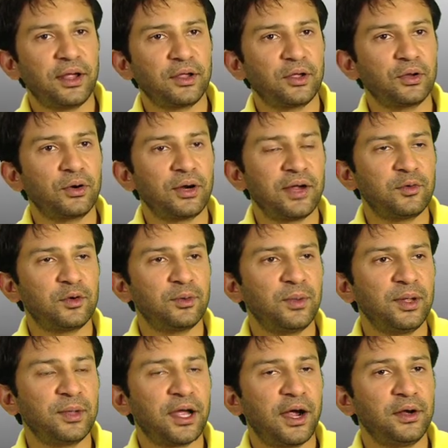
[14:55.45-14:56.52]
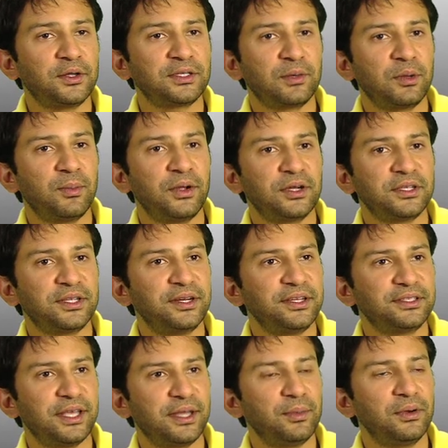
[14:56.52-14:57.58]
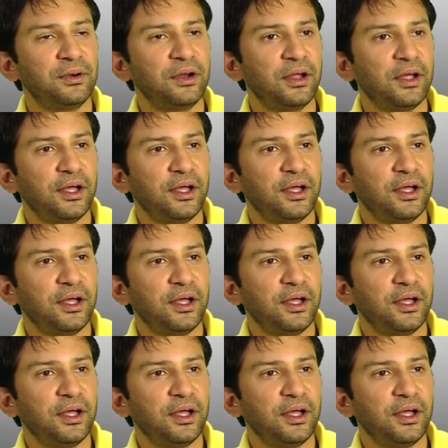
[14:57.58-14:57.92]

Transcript: Like you don't have to be kind to someone because they're disabled.